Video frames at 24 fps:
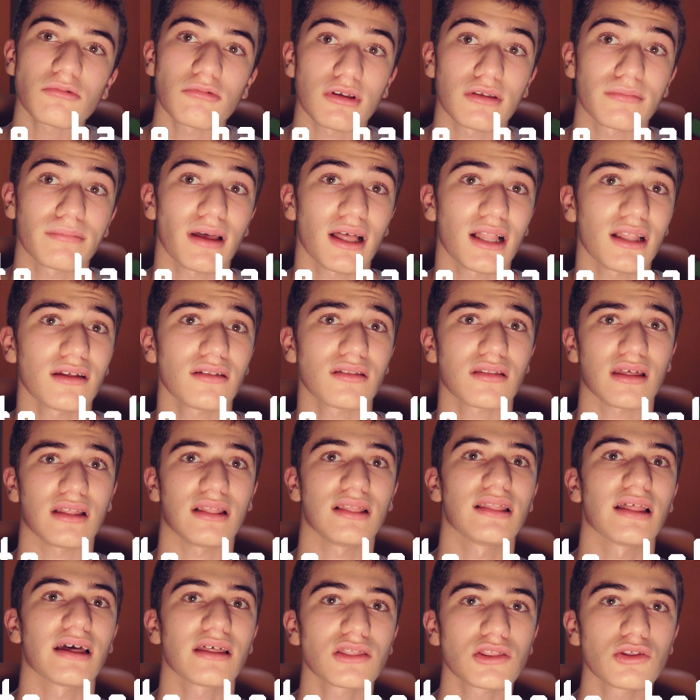white balance,
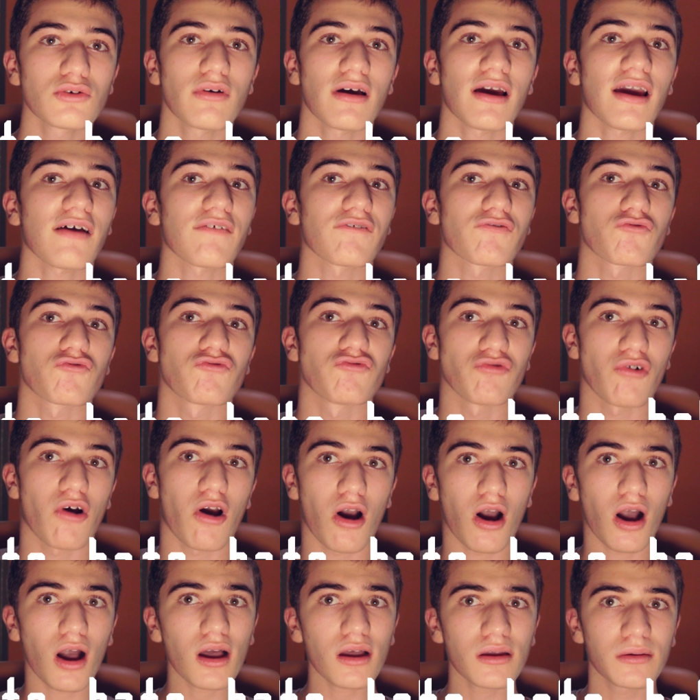unless you have
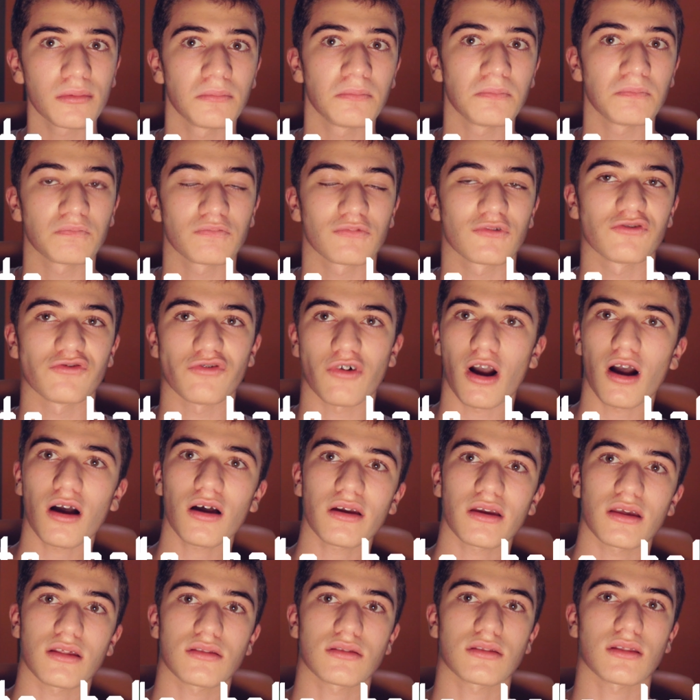raw
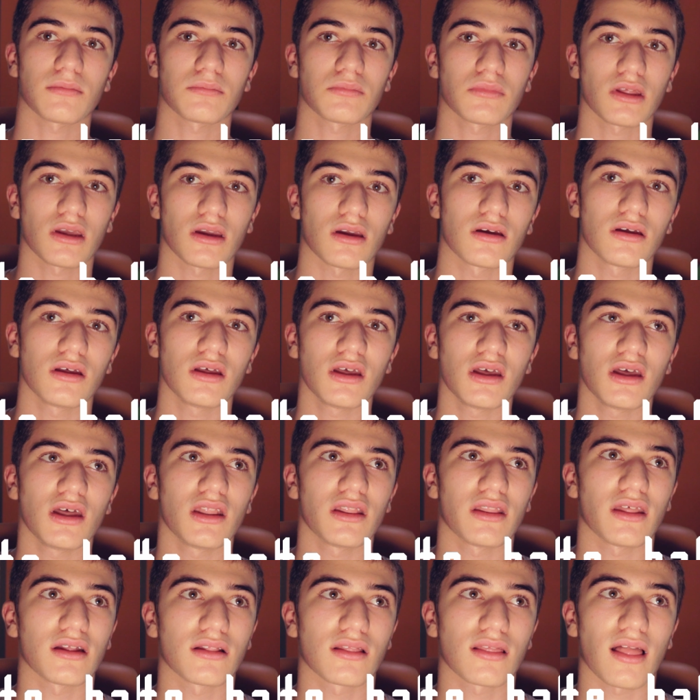is something
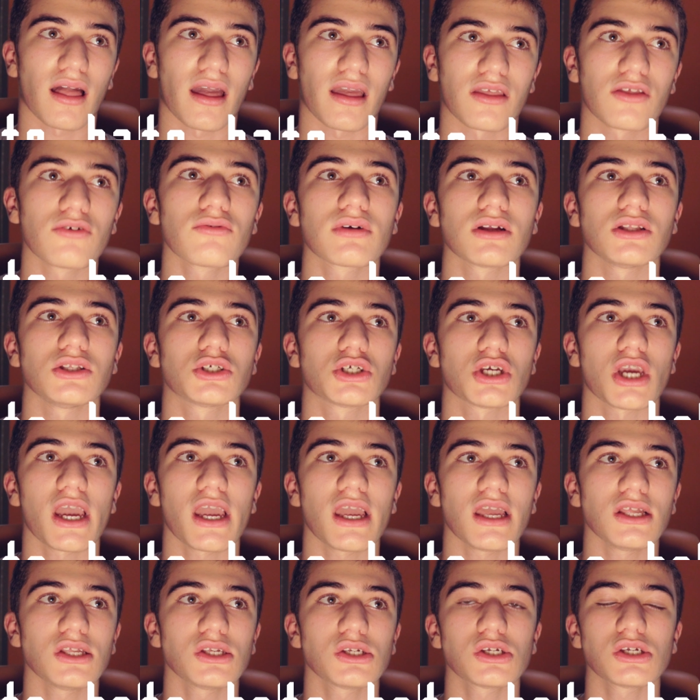that's like you can
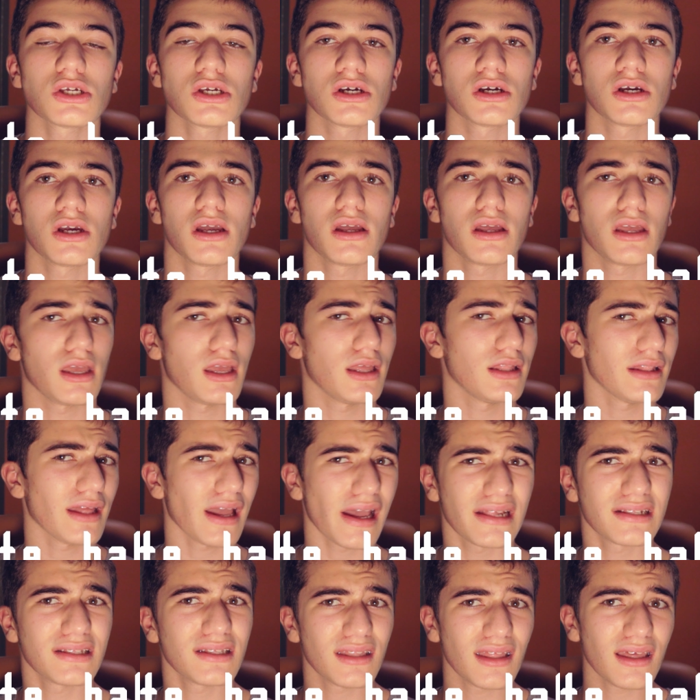change in
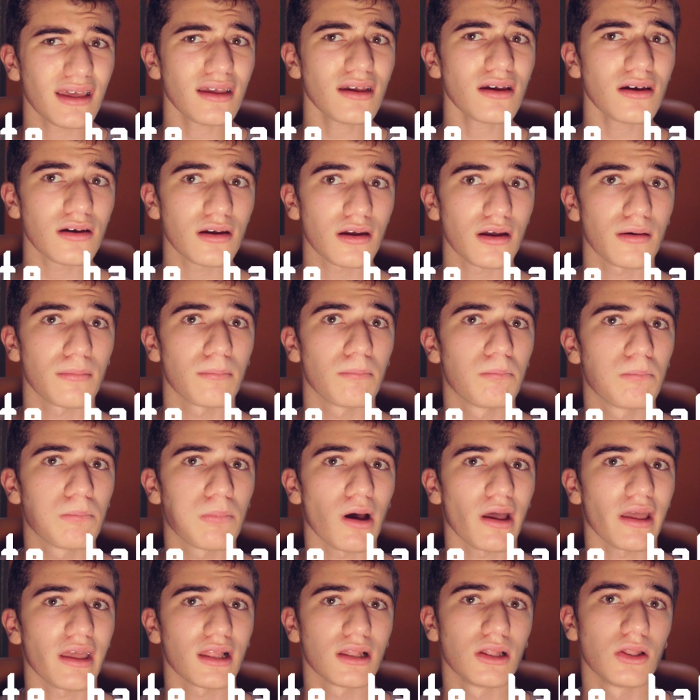editing,
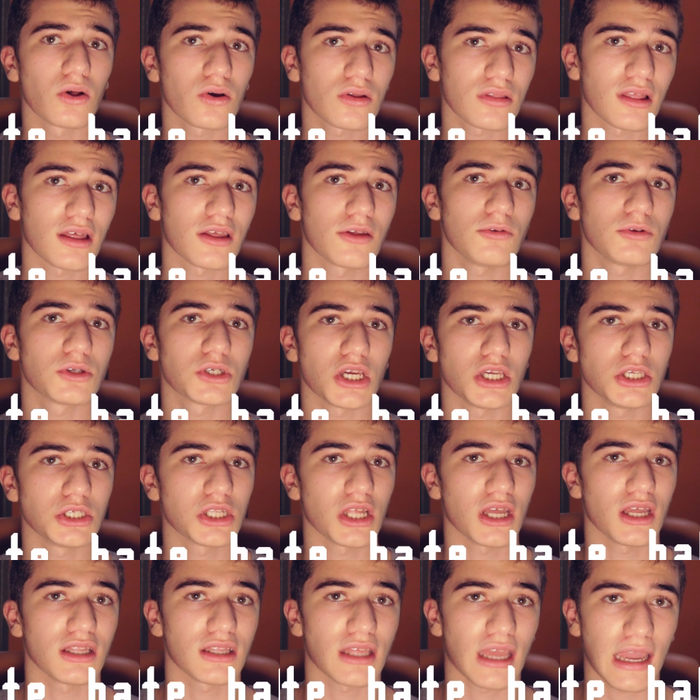but it looks like you changed
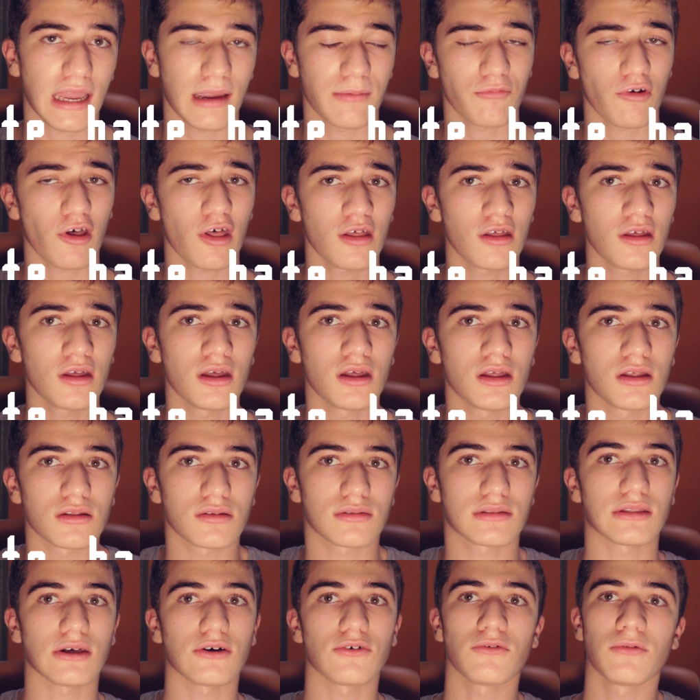it in camera.
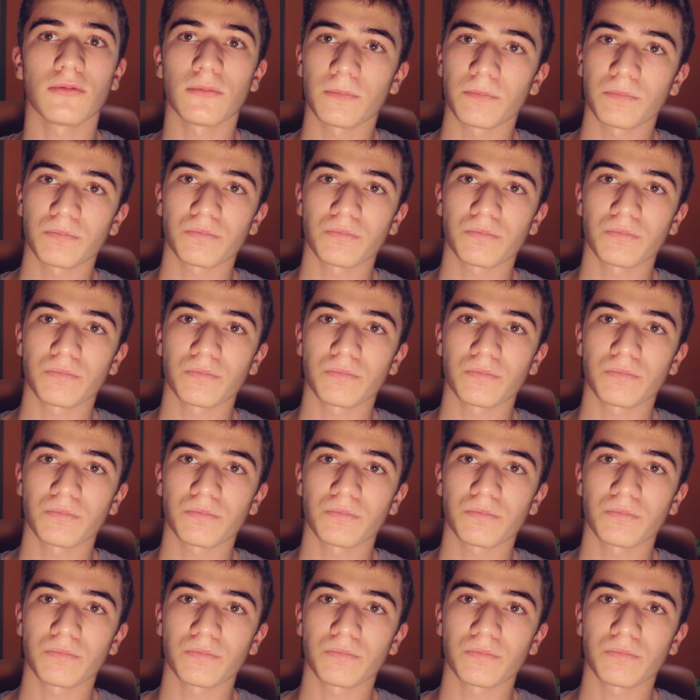So